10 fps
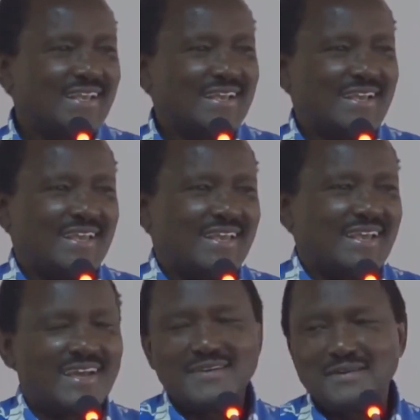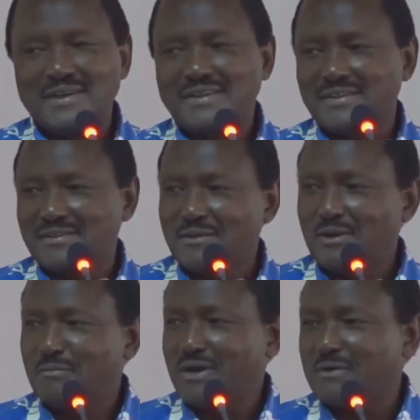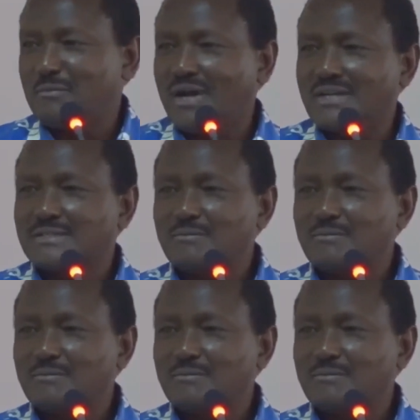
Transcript: I will not withdraw my remarks.